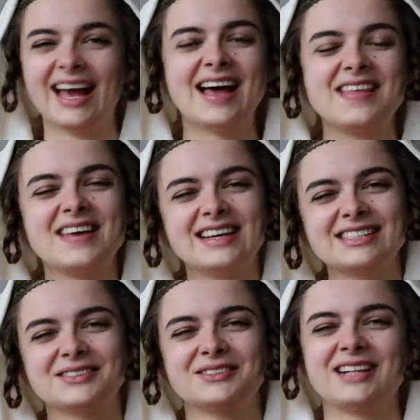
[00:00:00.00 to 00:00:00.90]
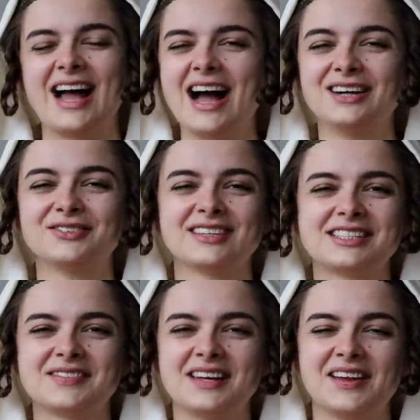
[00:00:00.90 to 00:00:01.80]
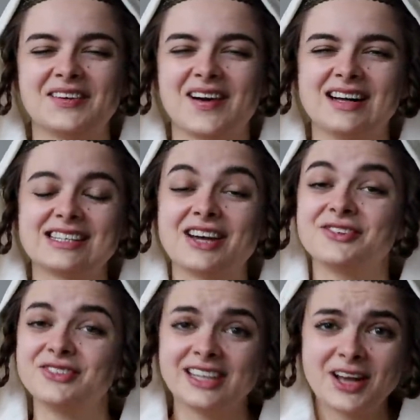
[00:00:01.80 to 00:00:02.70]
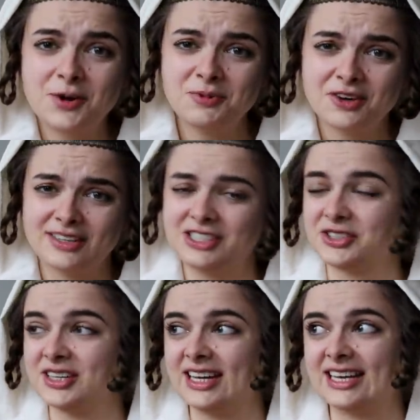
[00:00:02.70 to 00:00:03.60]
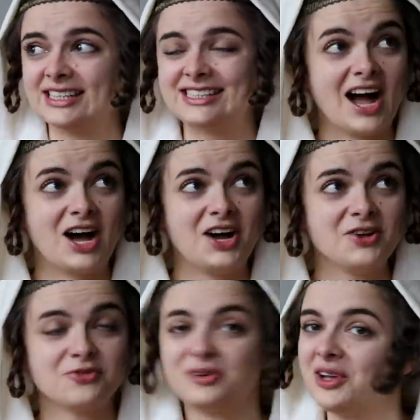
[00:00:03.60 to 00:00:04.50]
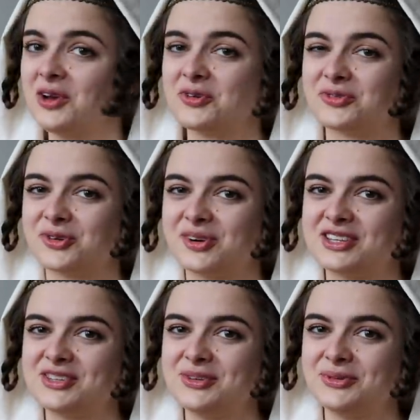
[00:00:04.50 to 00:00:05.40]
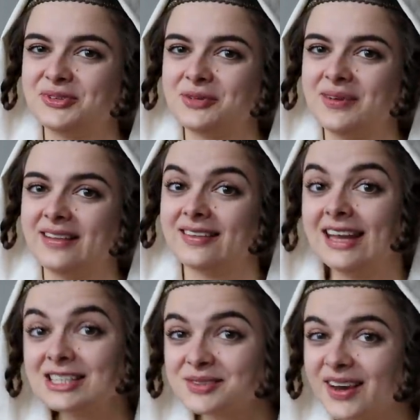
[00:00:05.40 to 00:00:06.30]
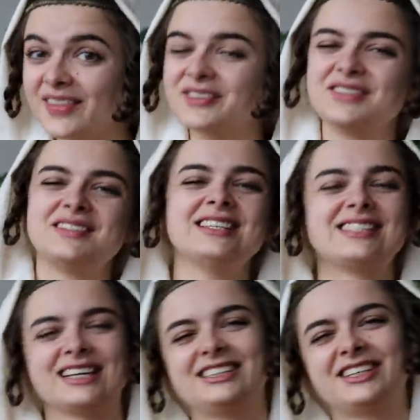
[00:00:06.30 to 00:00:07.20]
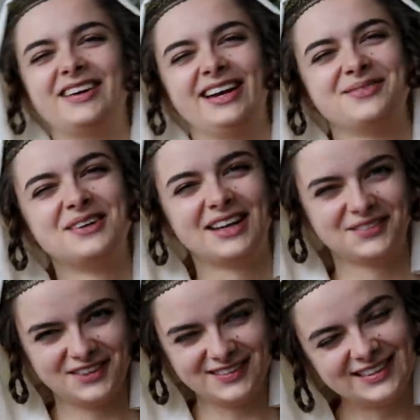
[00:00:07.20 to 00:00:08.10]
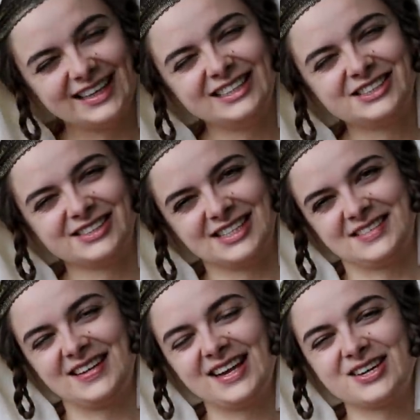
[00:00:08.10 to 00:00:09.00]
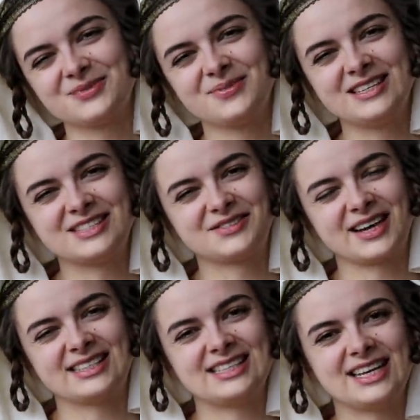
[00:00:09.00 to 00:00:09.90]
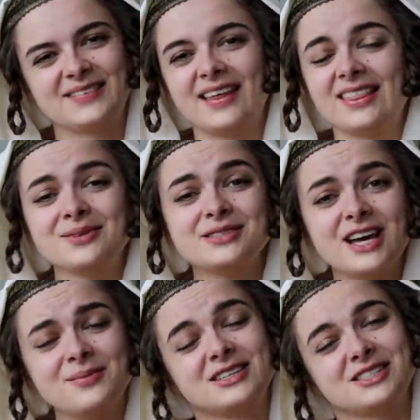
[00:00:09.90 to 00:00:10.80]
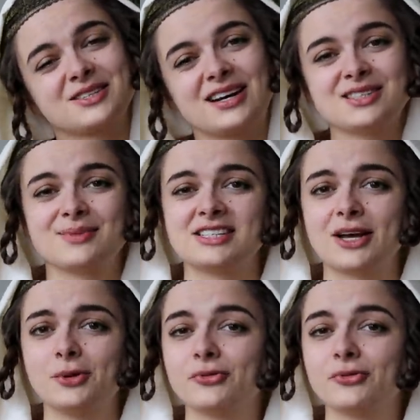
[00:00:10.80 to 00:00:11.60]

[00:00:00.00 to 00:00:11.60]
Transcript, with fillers: And that is all I have for this video, guys. I really hope you enjoyed it. I really look forward to filming the next one on the 15th century. But if you did enjoy this video, please don't forget to give it a thumbs up and subscribe to my channel